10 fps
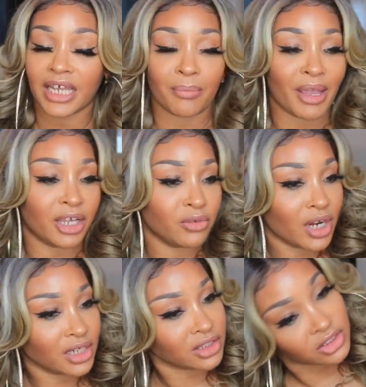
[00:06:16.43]
It can make a
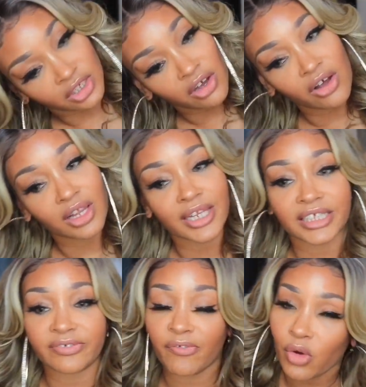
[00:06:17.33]
unit look dull,
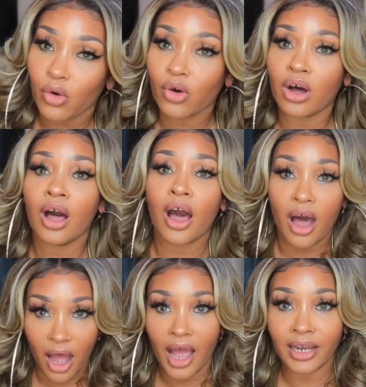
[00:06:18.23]
less full,
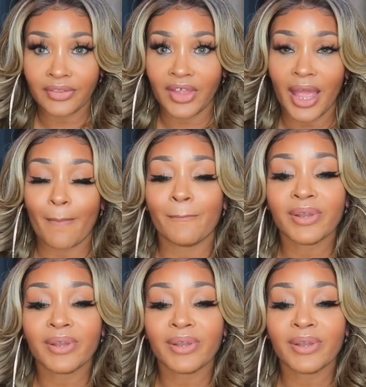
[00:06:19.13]
all of that.